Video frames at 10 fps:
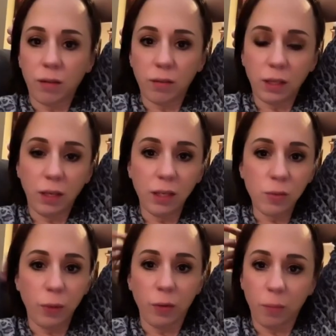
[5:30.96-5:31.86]
I don't know. I think
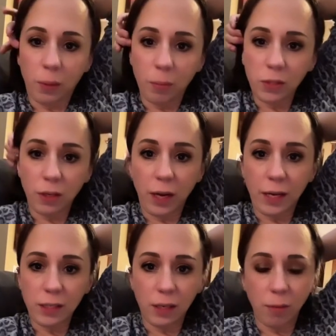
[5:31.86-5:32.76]
it's weird when people start
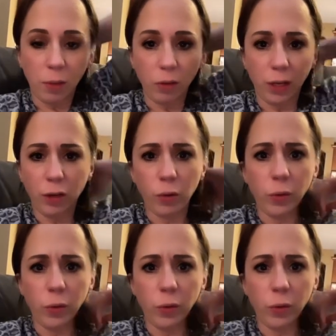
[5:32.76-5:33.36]
asking about like